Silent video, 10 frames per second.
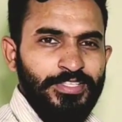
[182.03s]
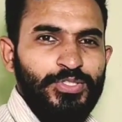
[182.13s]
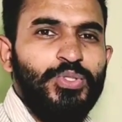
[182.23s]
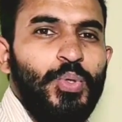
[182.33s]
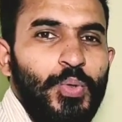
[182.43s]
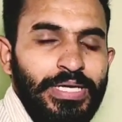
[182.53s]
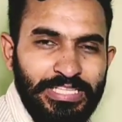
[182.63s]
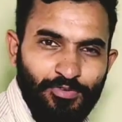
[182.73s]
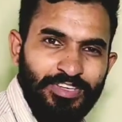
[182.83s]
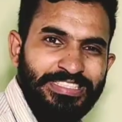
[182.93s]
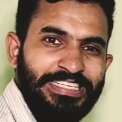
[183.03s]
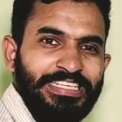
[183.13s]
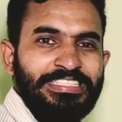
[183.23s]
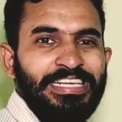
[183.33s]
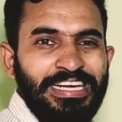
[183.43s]
So in the first
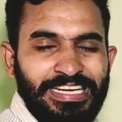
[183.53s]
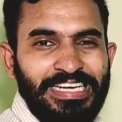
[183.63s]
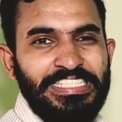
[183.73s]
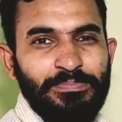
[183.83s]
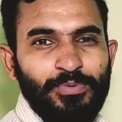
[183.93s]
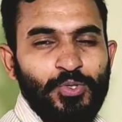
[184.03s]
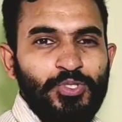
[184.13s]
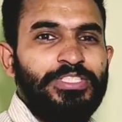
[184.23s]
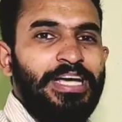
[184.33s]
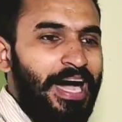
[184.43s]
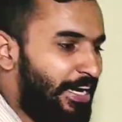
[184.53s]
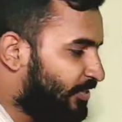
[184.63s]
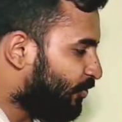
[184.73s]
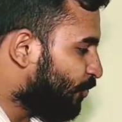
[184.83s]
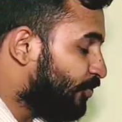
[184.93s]
case, let's suppose I
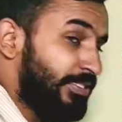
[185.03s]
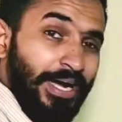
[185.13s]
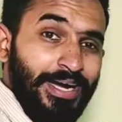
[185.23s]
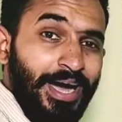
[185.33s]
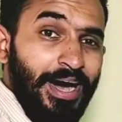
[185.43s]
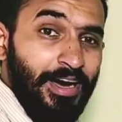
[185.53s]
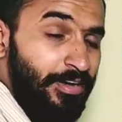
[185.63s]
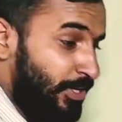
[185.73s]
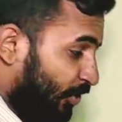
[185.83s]
choose a car